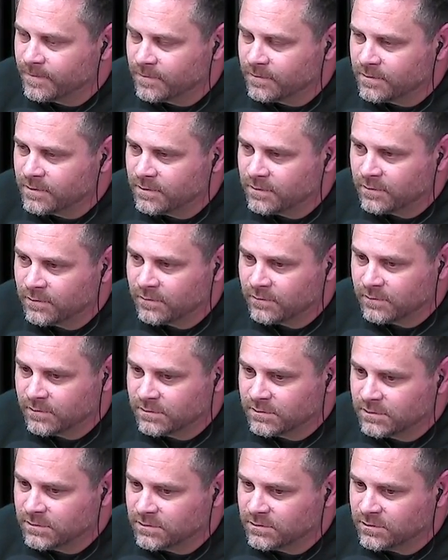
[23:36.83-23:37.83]
So
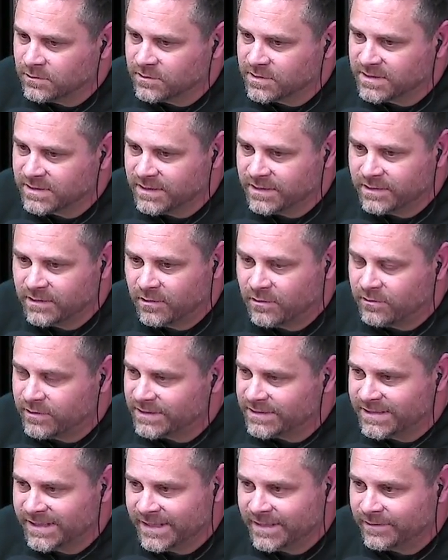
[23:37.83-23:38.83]
you're seeing all the
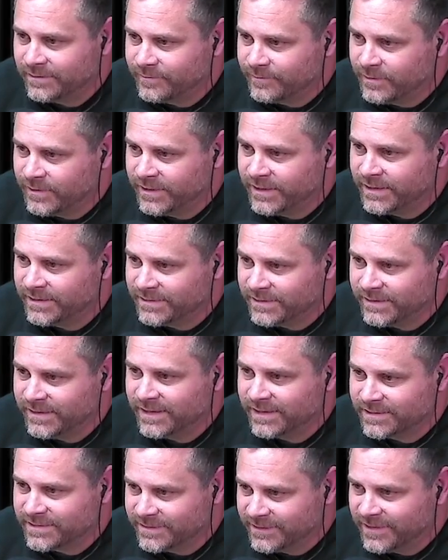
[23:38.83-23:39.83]
talent play at the
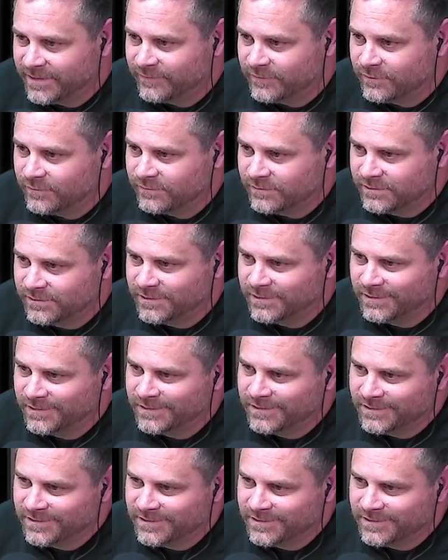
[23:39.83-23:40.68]
next level. Yeah.